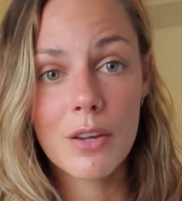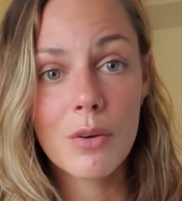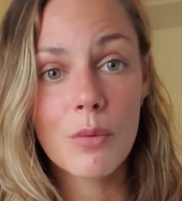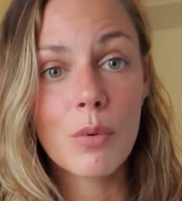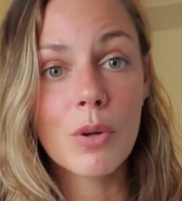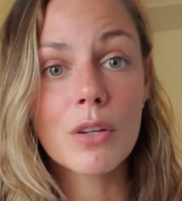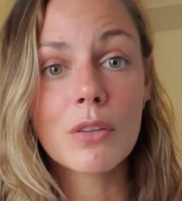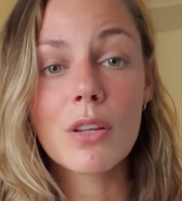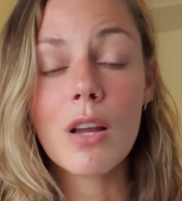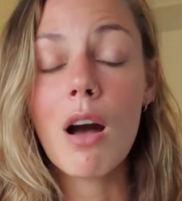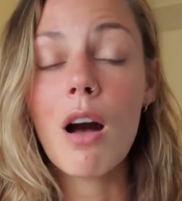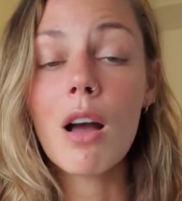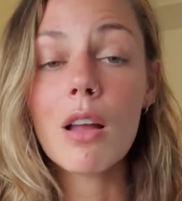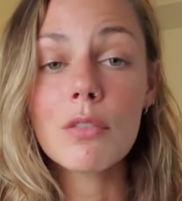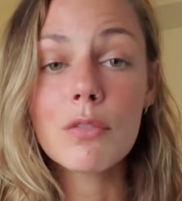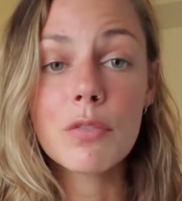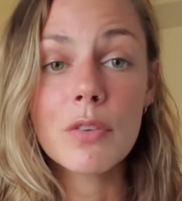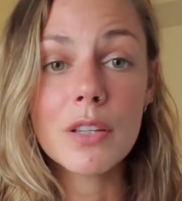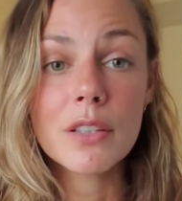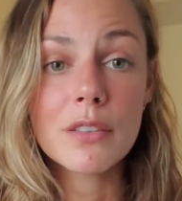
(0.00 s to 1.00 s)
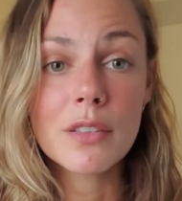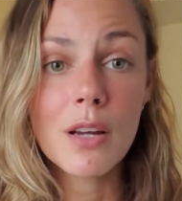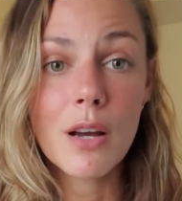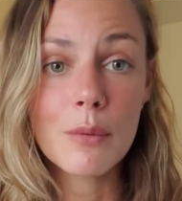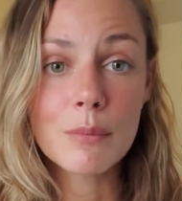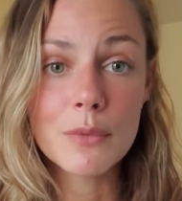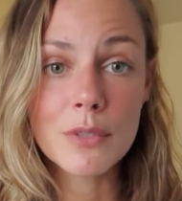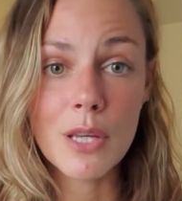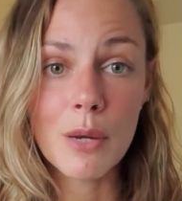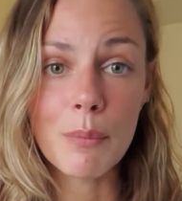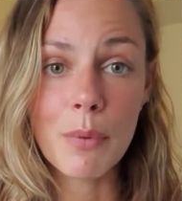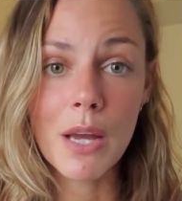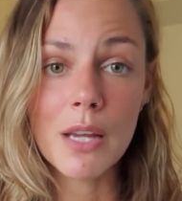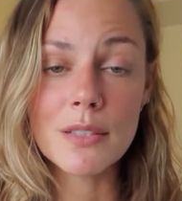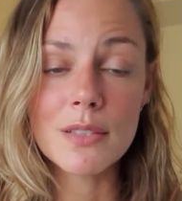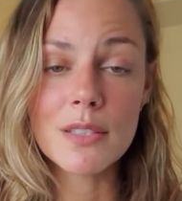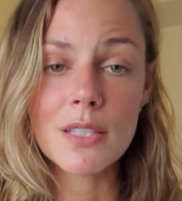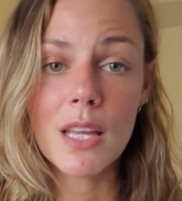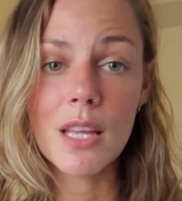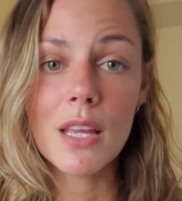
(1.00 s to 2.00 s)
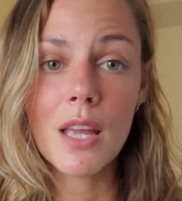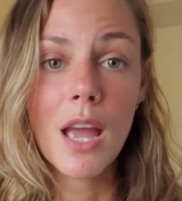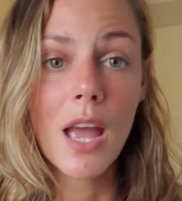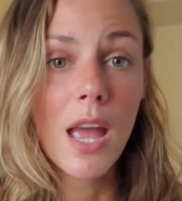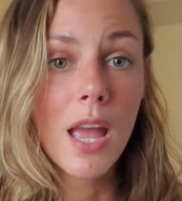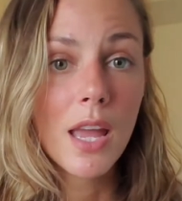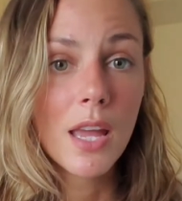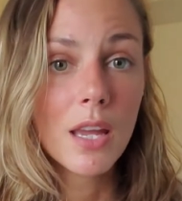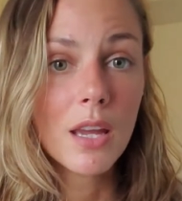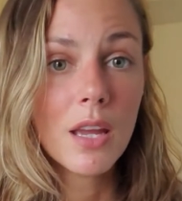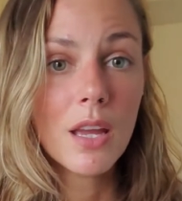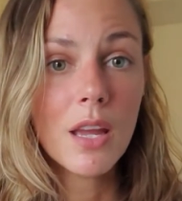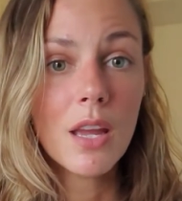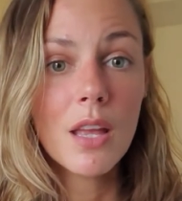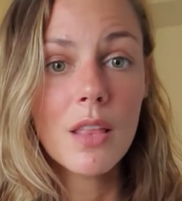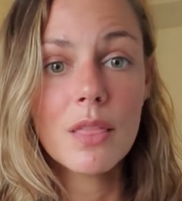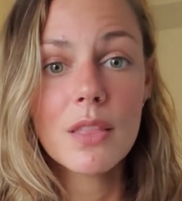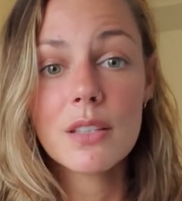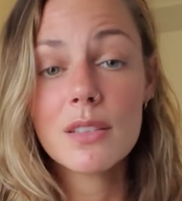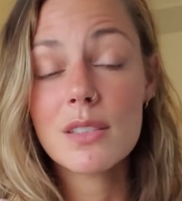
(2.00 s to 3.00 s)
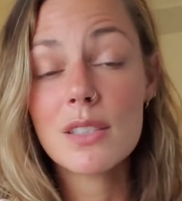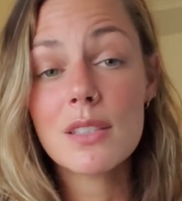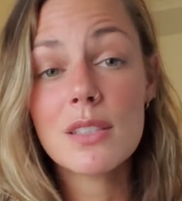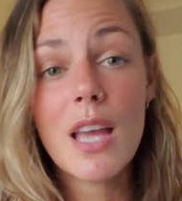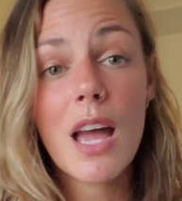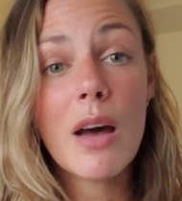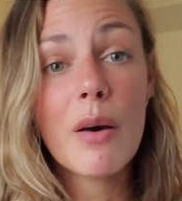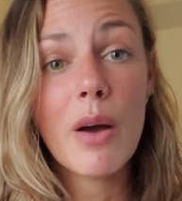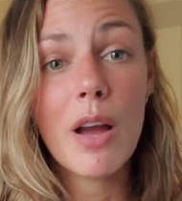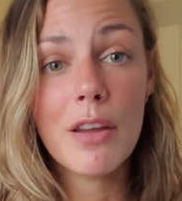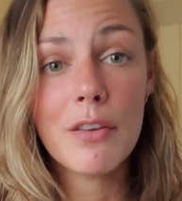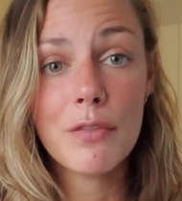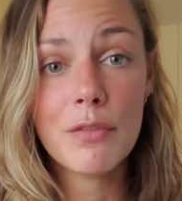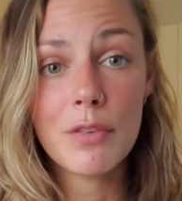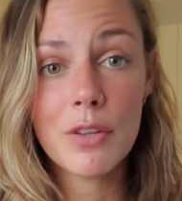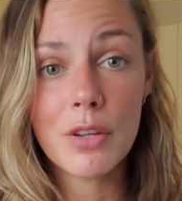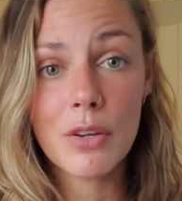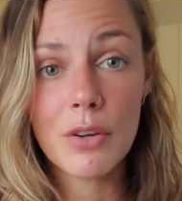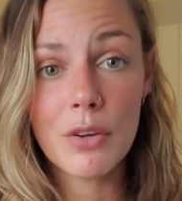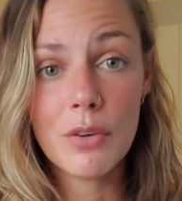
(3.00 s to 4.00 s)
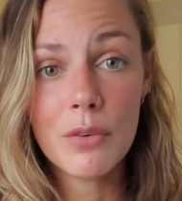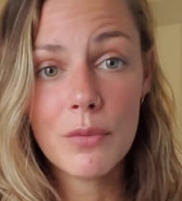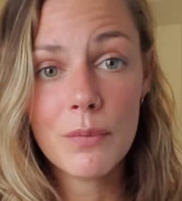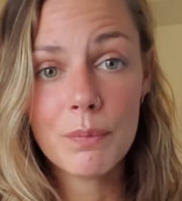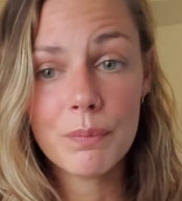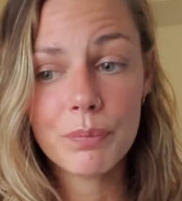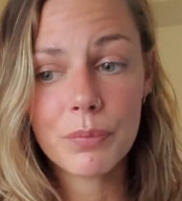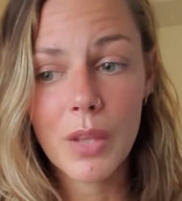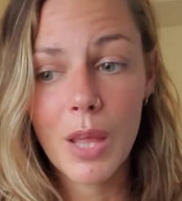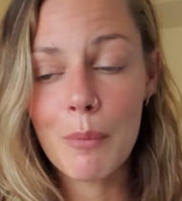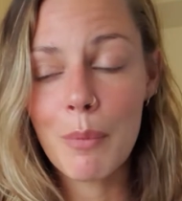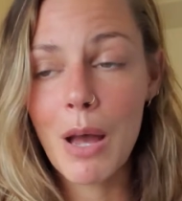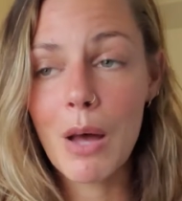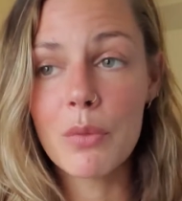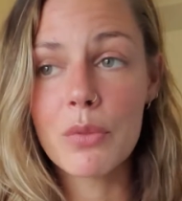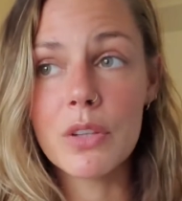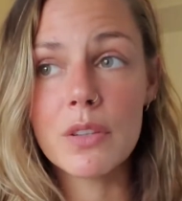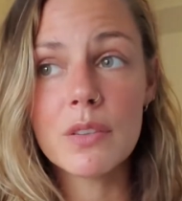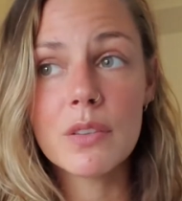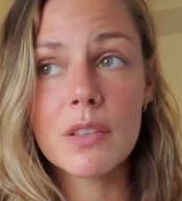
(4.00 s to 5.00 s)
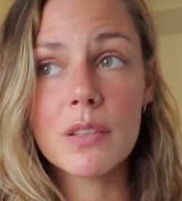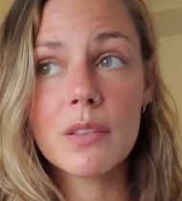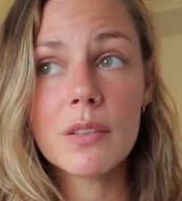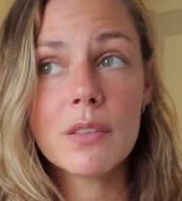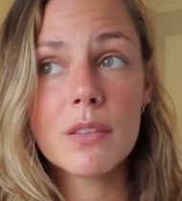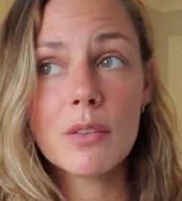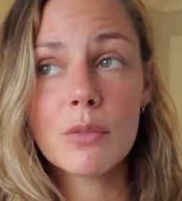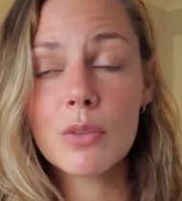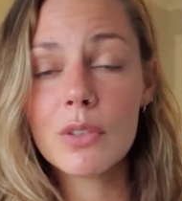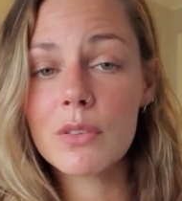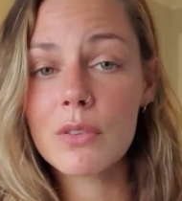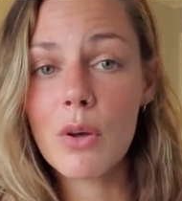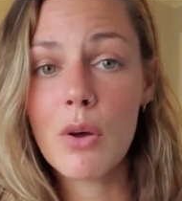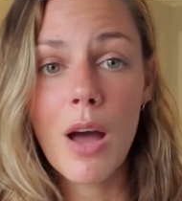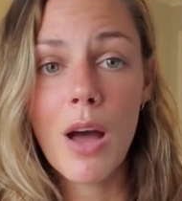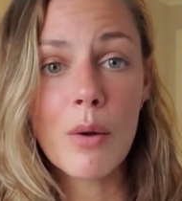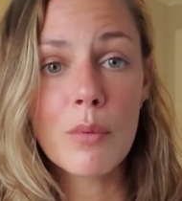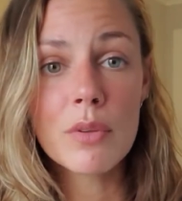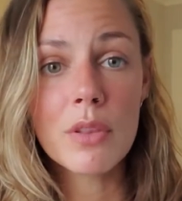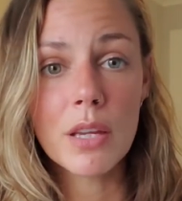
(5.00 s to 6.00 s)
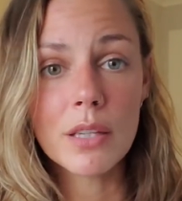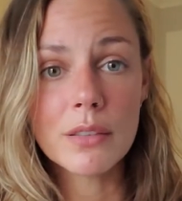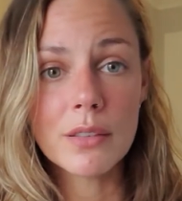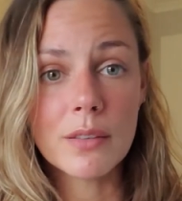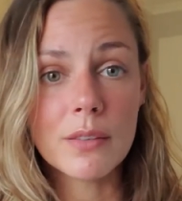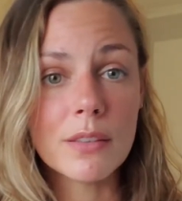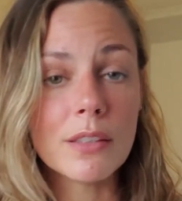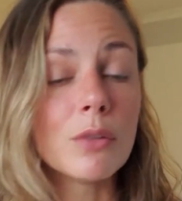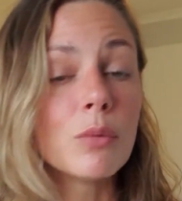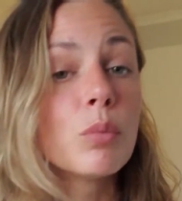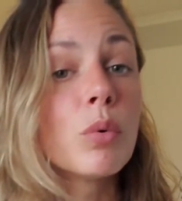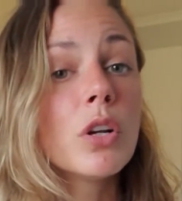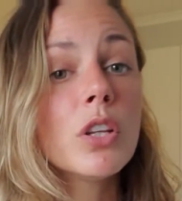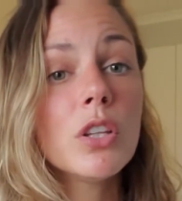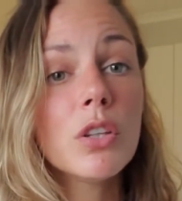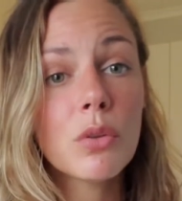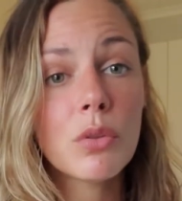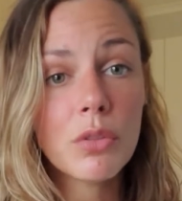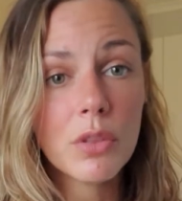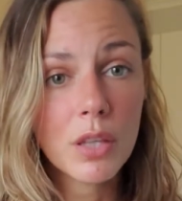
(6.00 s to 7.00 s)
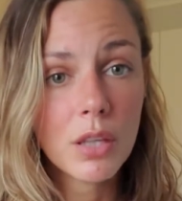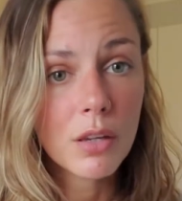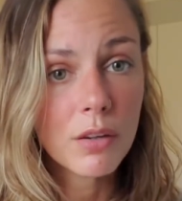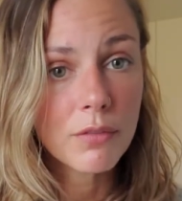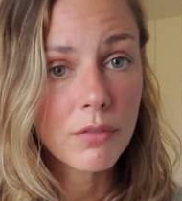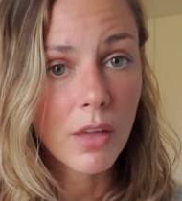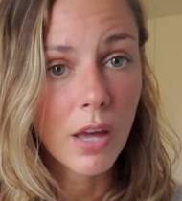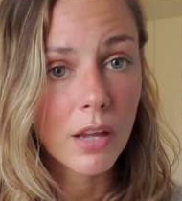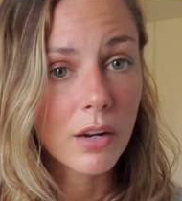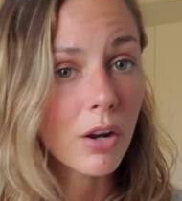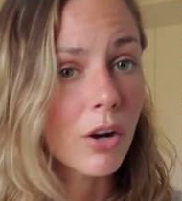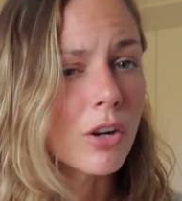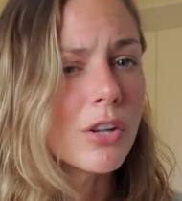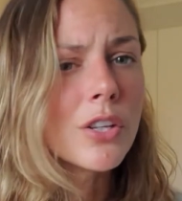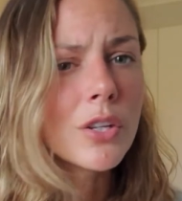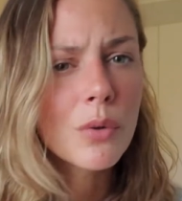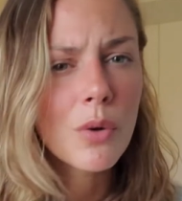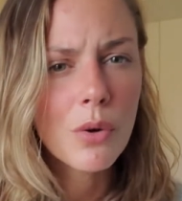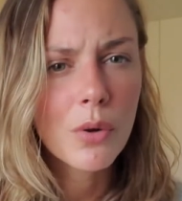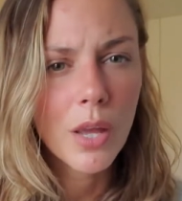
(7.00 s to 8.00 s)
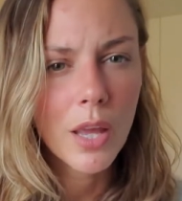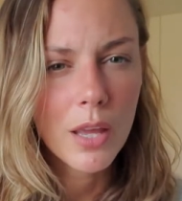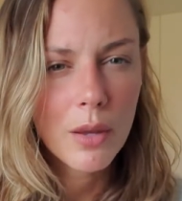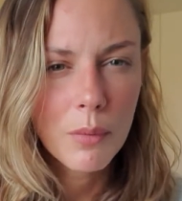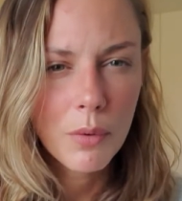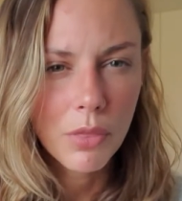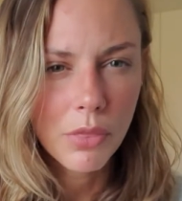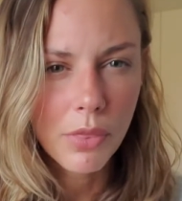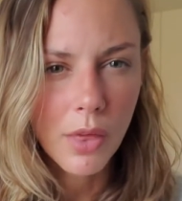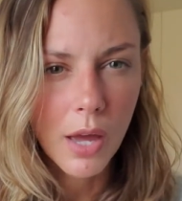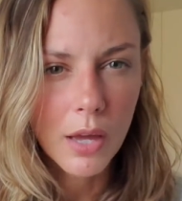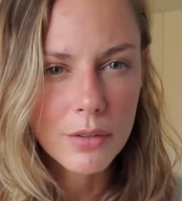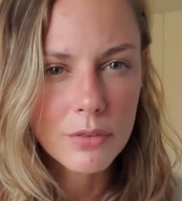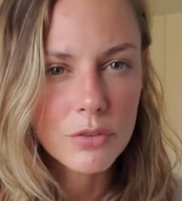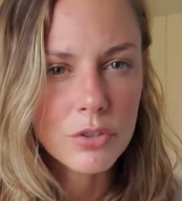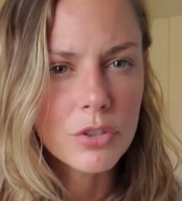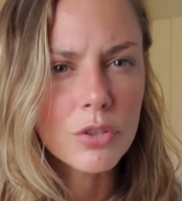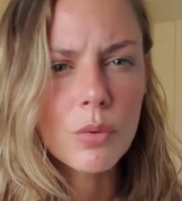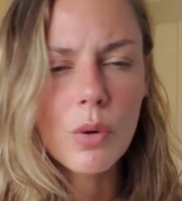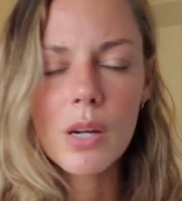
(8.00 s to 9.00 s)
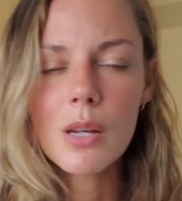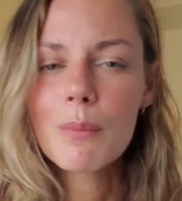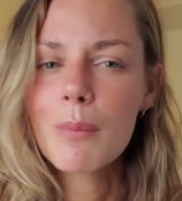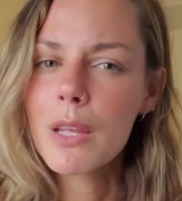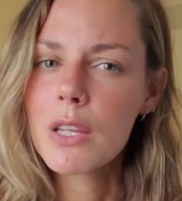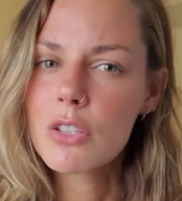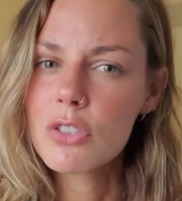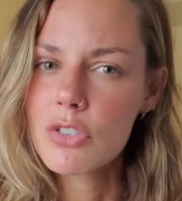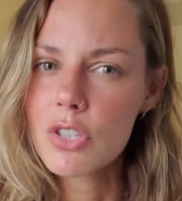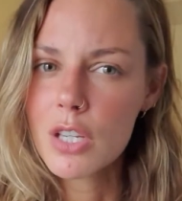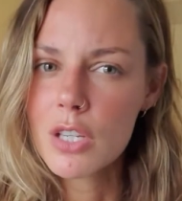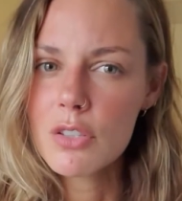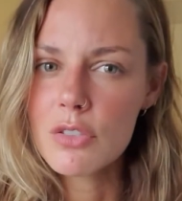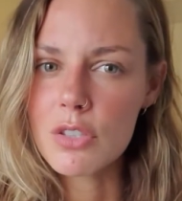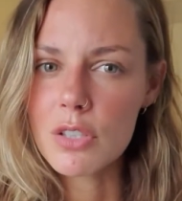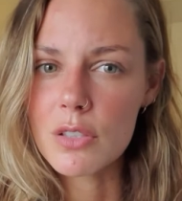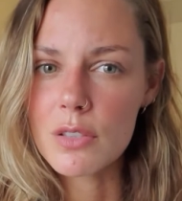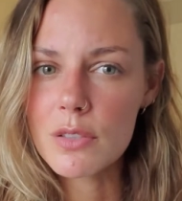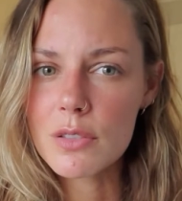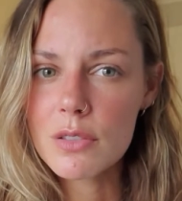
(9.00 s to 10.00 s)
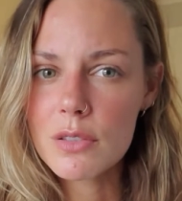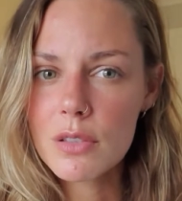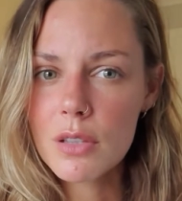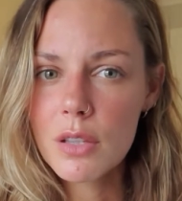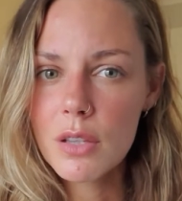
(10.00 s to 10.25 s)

When conflict comes up, I say, hey, this is how I feel about this. This is the result I would like to see. What do you think of that? Are you okay with that? Do you want to make changes?